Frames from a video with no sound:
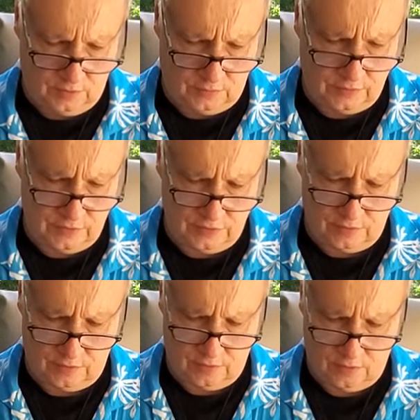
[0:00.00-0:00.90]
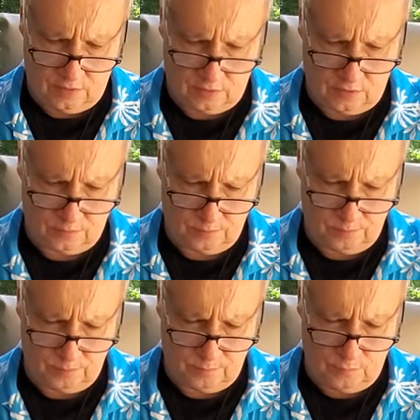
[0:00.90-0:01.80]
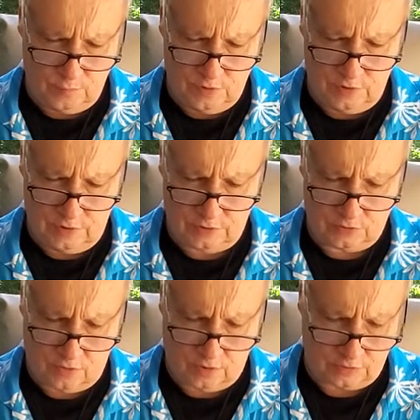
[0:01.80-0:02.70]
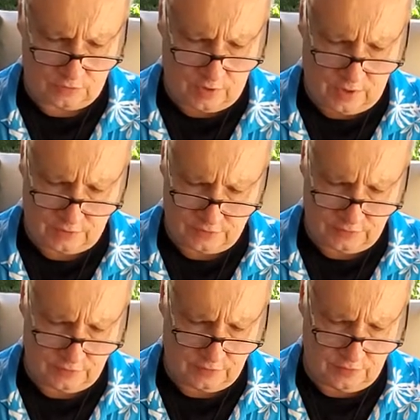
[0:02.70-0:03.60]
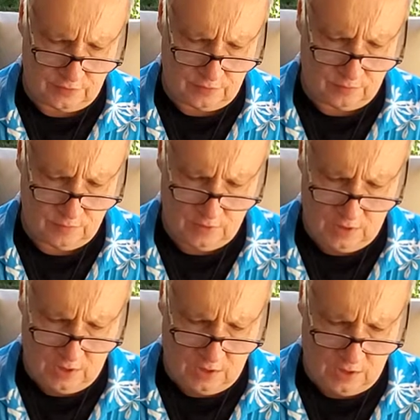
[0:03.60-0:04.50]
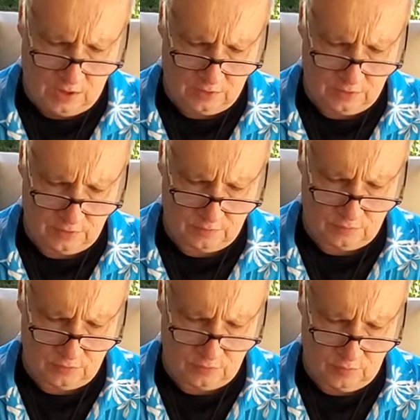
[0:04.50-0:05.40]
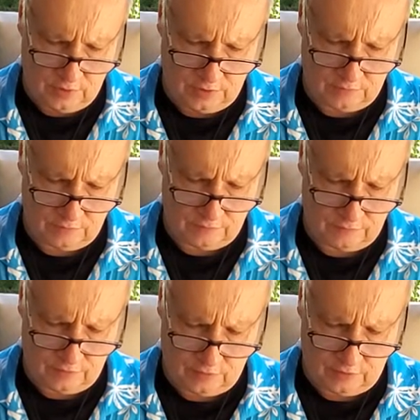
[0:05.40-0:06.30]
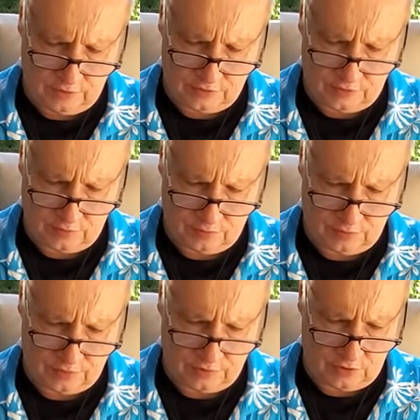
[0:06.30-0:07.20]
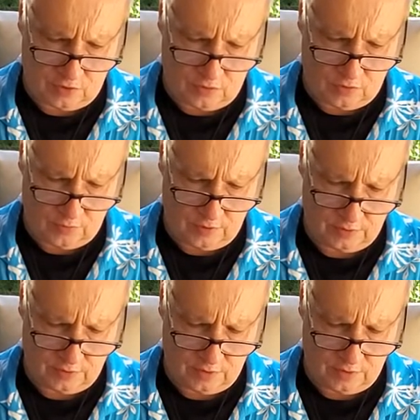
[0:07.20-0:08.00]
this is a really strong attraction to them, and you might even feel it. It's completely karmic